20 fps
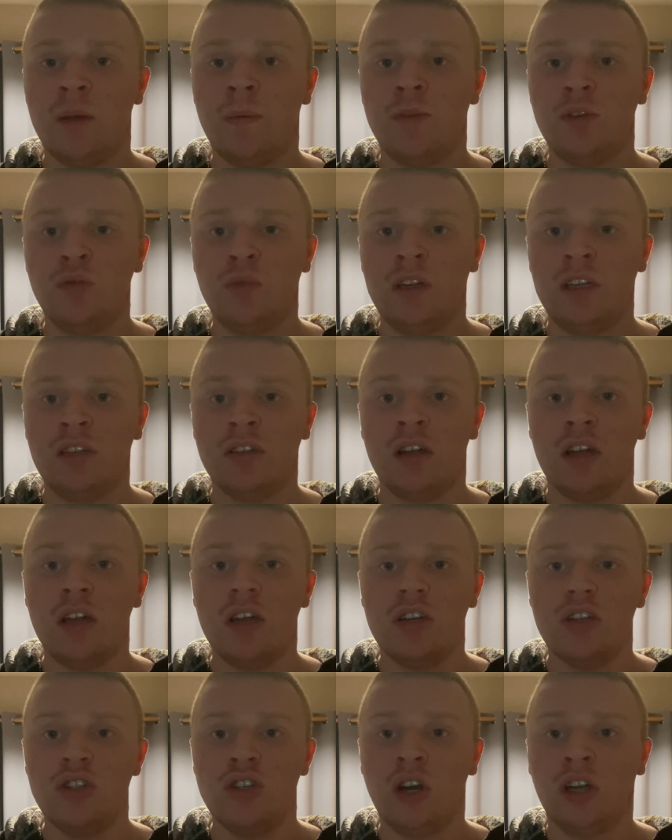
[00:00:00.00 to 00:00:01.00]
between
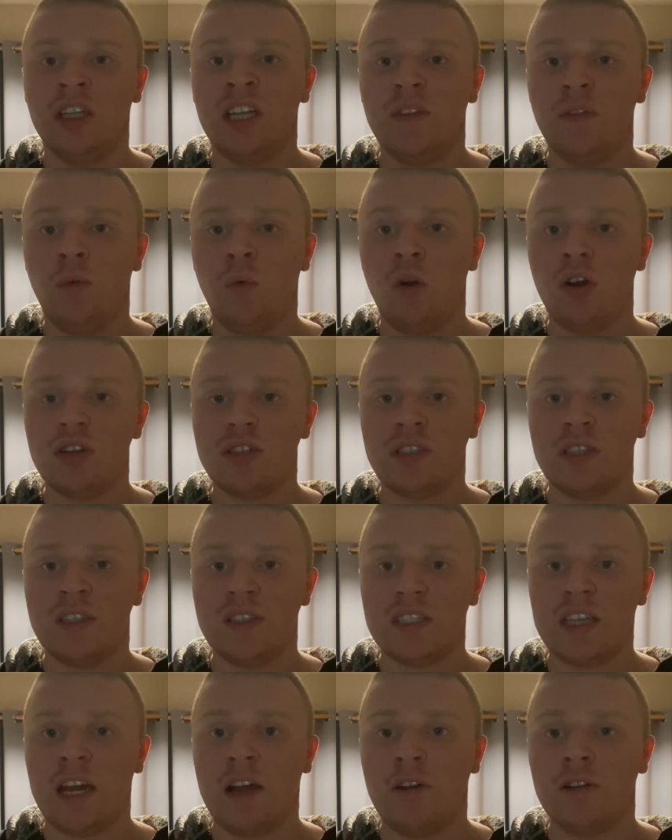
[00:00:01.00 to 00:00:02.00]
John David Washington's
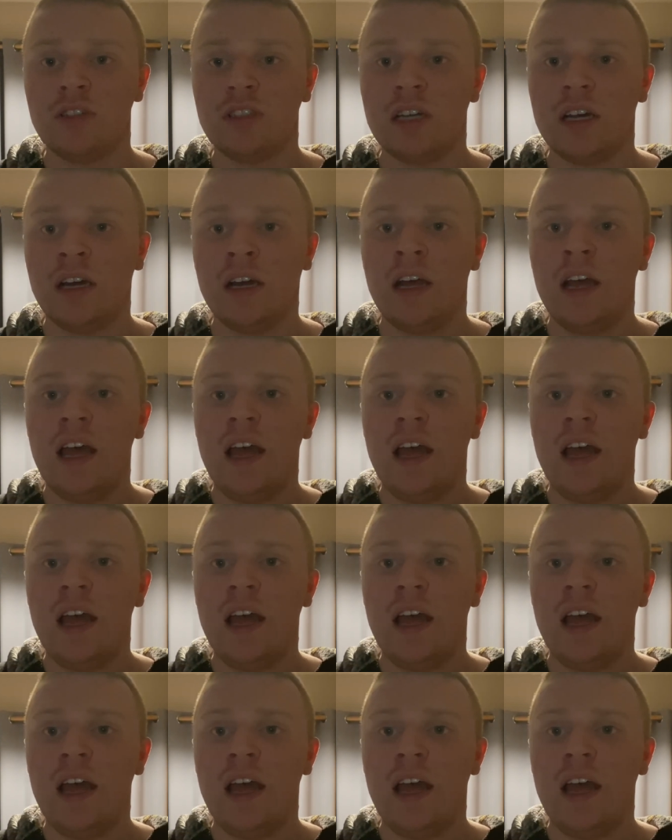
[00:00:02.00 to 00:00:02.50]
character